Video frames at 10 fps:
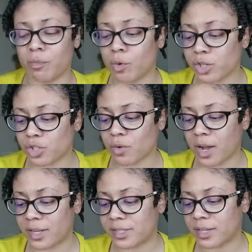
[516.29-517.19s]

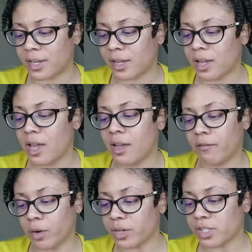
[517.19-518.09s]
moisturizing,
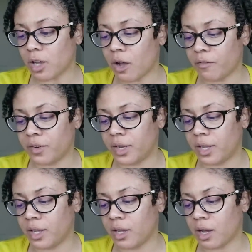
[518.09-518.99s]
very
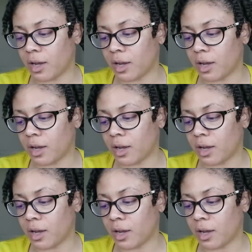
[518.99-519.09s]
softening.